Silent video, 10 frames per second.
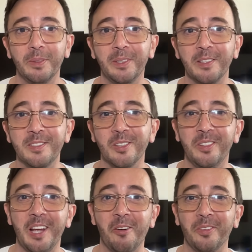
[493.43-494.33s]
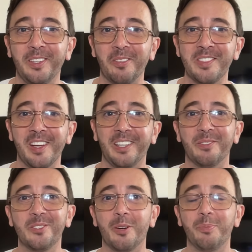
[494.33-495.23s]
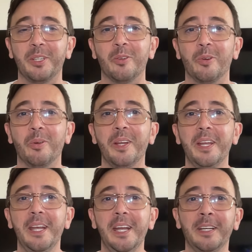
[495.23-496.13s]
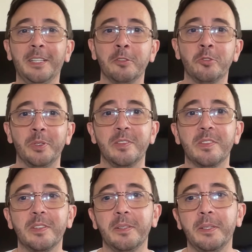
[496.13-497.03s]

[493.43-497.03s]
That's the down, downside of tropical countries